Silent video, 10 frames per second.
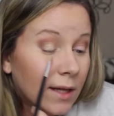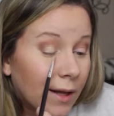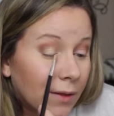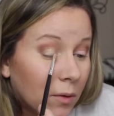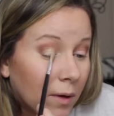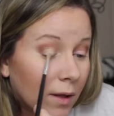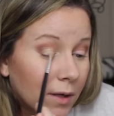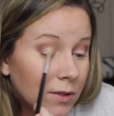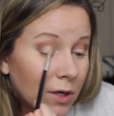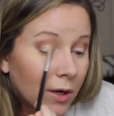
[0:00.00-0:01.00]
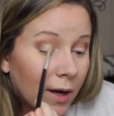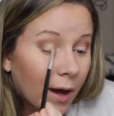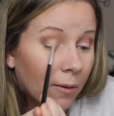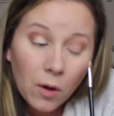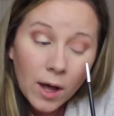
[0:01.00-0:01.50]
I like the way that it turned
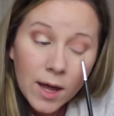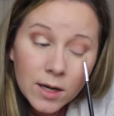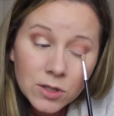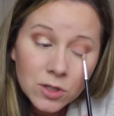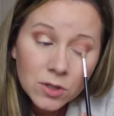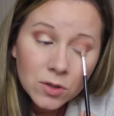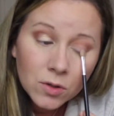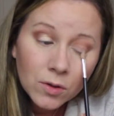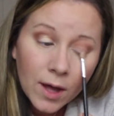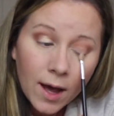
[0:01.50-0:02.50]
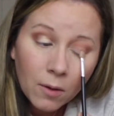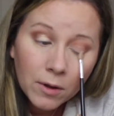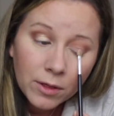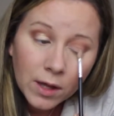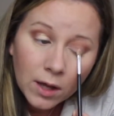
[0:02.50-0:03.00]
out. Go ahead and do that
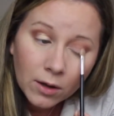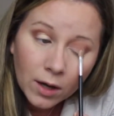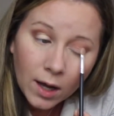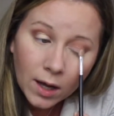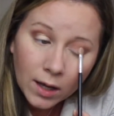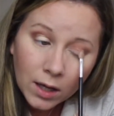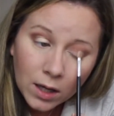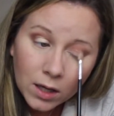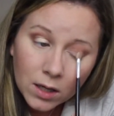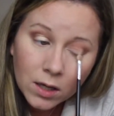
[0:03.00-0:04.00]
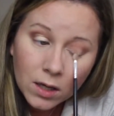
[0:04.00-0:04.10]
with the other eye.